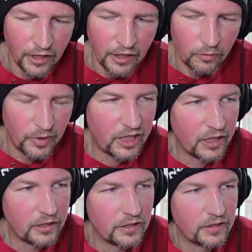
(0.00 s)
We
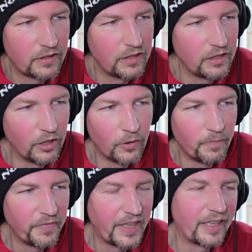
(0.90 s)
can't just,
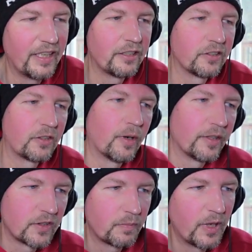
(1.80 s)
I can't just go out
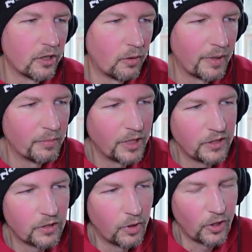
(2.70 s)
and spend all my
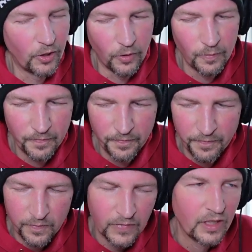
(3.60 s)
money tomorrow
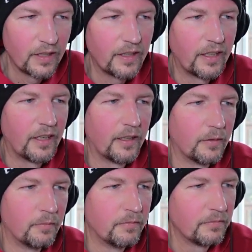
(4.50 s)

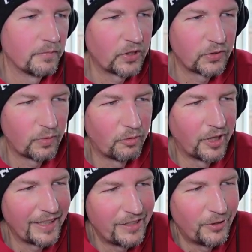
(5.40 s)
because what
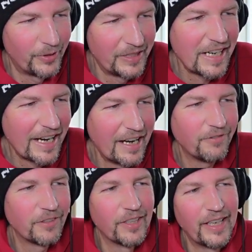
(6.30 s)
will I do the day
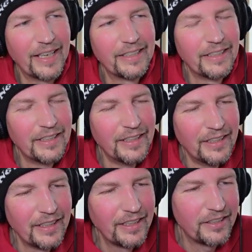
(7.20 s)
after that?
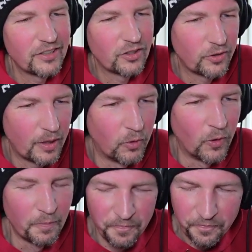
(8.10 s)
It's
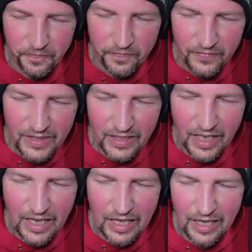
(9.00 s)
trouble.
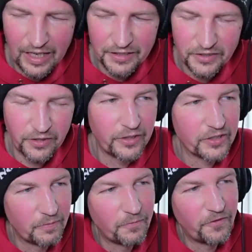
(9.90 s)
So
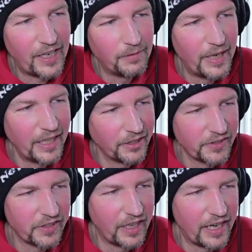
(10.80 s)
there's a fine
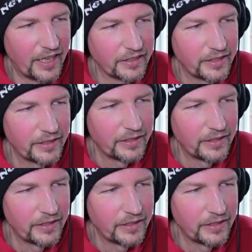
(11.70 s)
balancing act